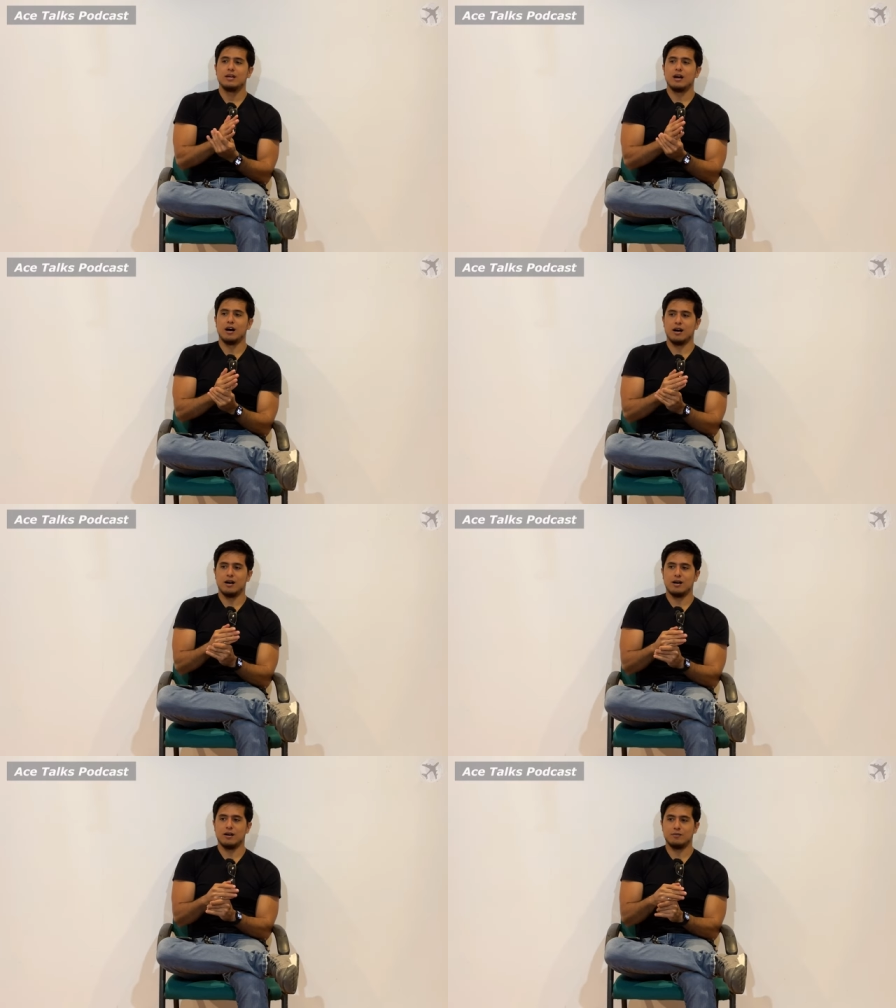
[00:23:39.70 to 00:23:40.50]

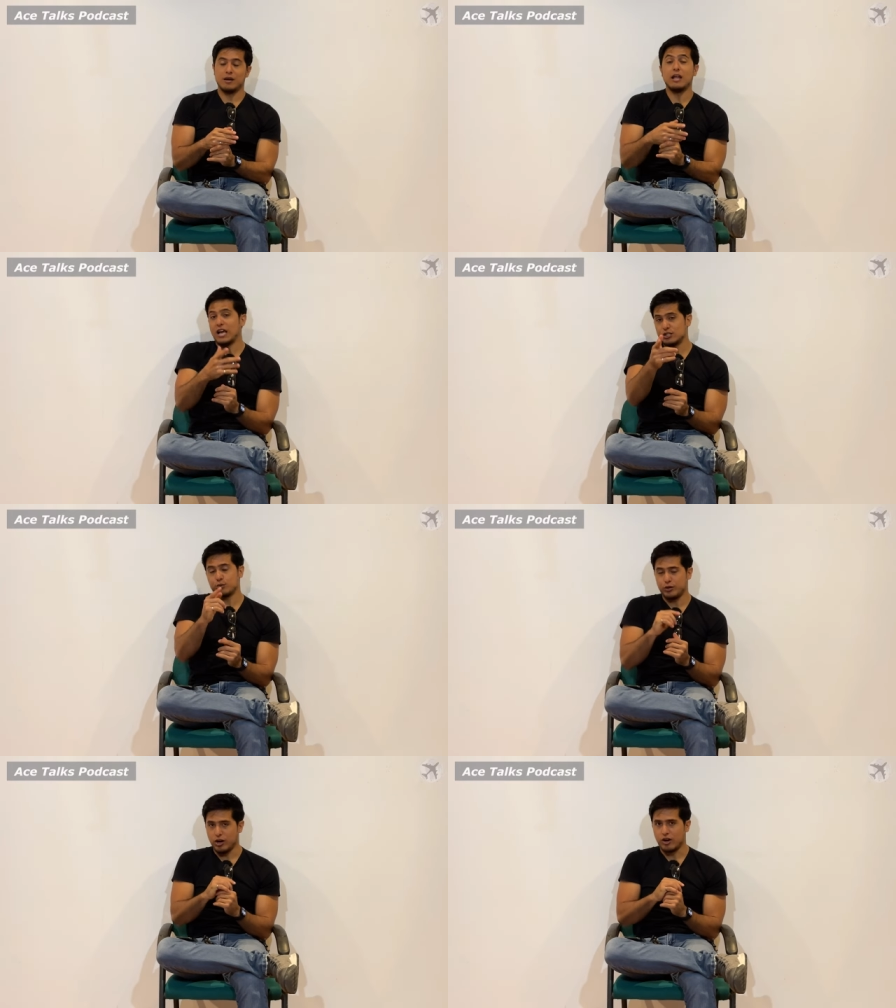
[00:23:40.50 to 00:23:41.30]
Um, and actually
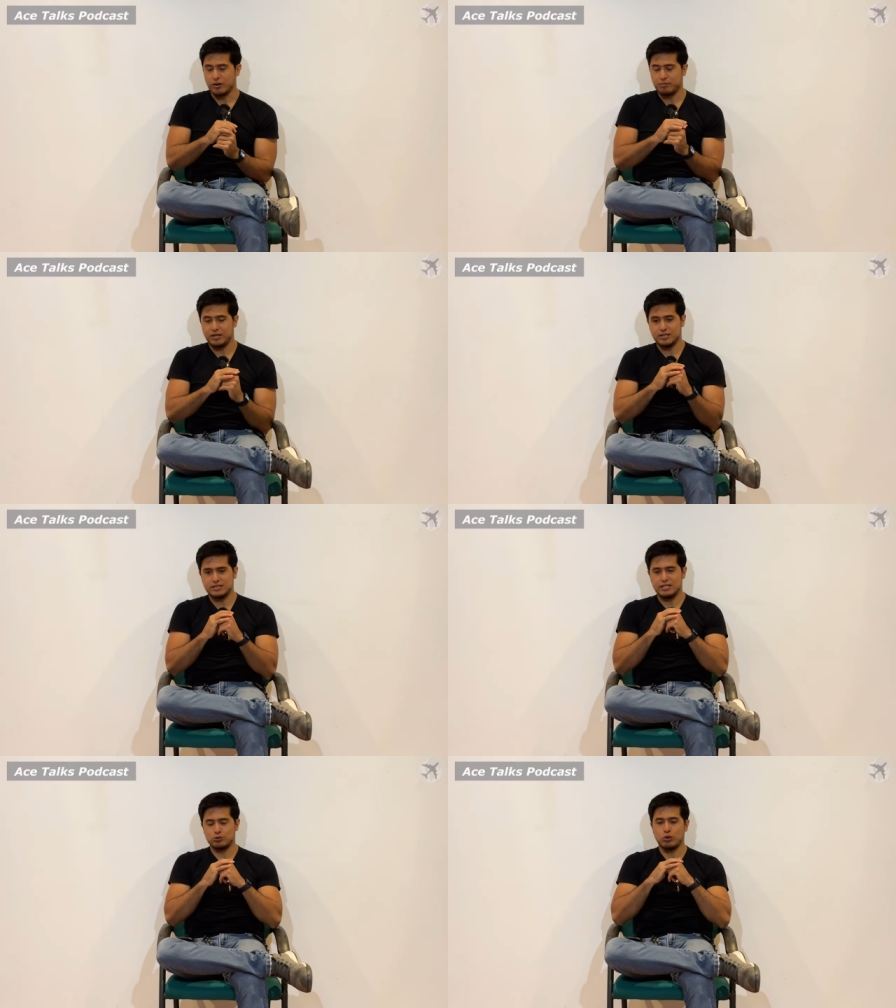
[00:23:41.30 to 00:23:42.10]
we are, because
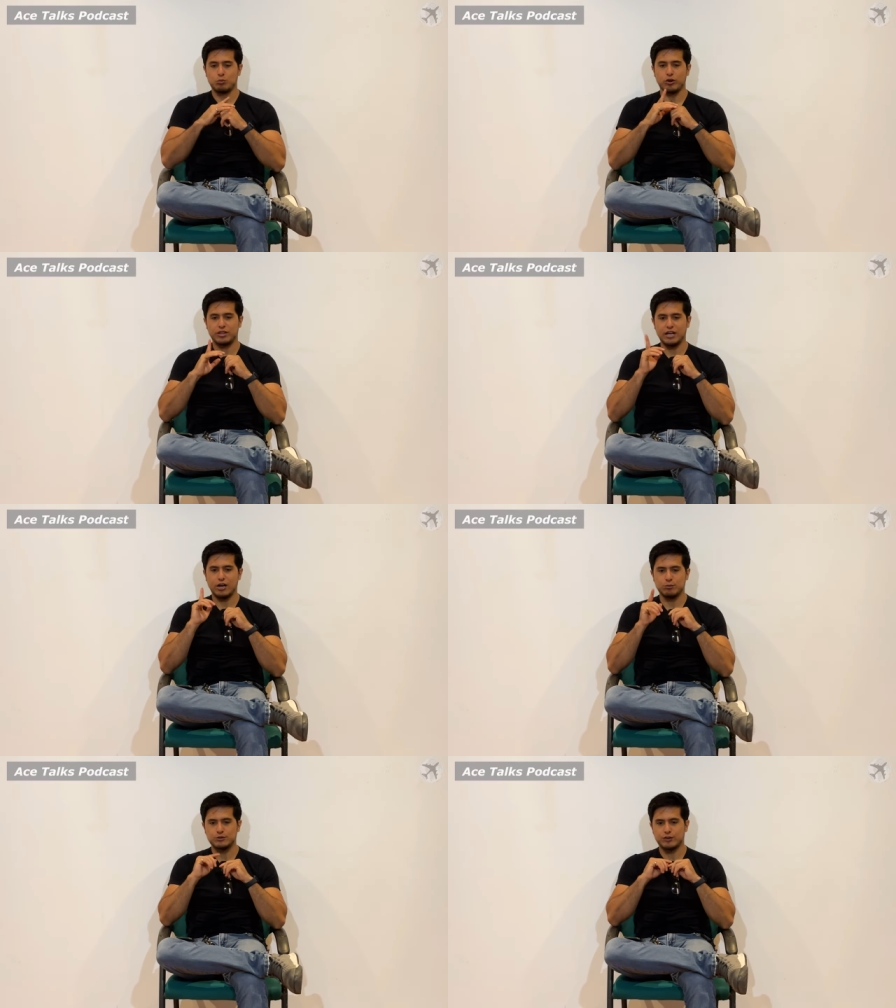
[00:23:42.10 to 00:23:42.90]
there's one more thing I
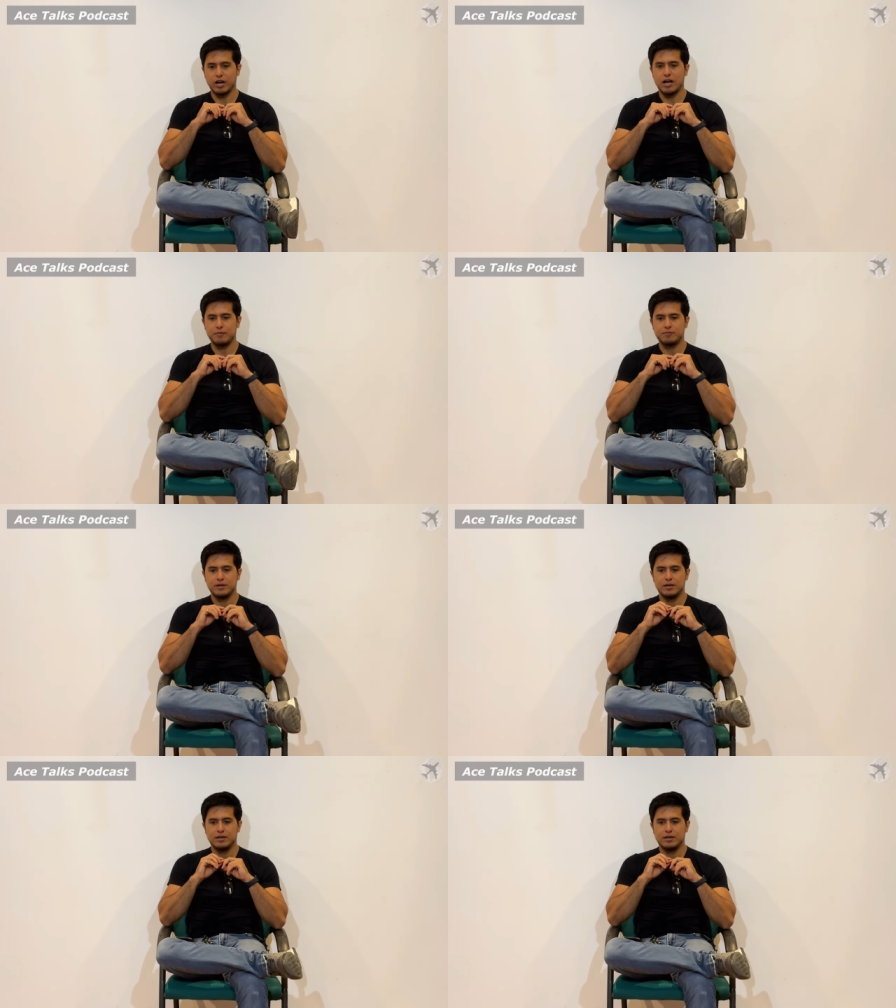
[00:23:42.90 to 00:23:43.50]
almost forgot.